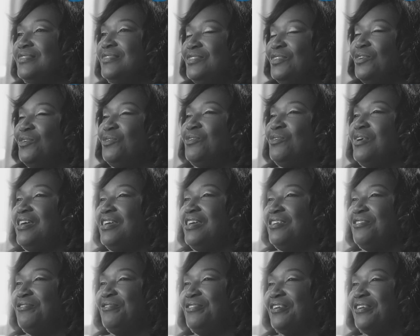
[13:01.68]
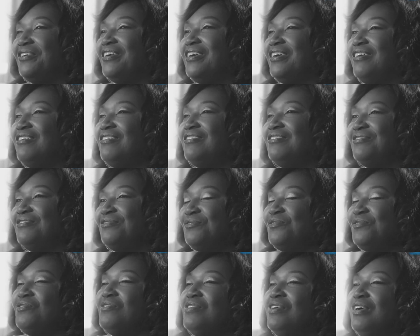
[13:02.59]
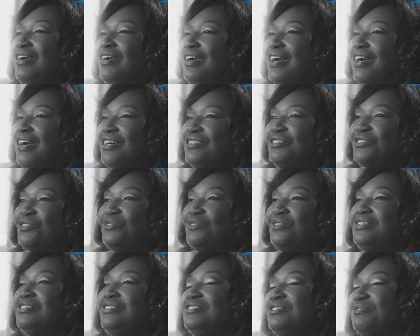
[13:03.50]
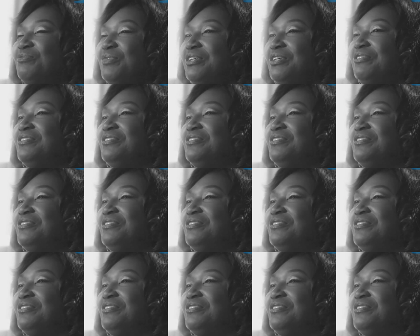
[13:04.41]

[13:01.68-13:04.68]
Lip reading: So I had to figure out how I was going to get some